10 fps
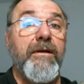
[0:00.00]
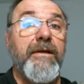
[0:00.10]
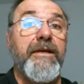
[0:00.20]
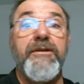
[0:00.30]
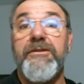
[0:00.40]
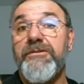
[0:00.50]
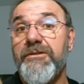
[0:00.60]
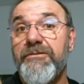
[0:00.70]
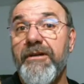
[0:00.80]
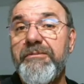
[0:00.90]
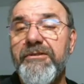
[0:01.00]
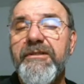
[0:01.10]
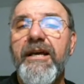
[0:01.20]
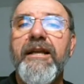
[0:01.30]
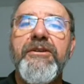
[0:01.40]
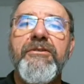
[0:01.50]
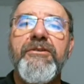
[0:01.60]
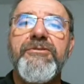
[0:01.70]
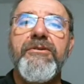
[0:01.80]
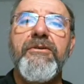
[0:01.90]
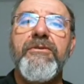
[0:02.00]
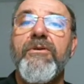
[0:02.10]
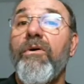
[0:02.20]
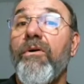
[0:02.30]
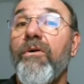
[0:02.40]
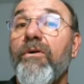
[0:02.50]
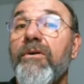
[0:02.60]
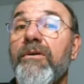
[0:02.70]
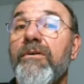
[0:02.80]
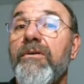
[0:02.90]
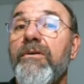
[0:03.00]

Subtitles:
Is the scripture telling you the truth, or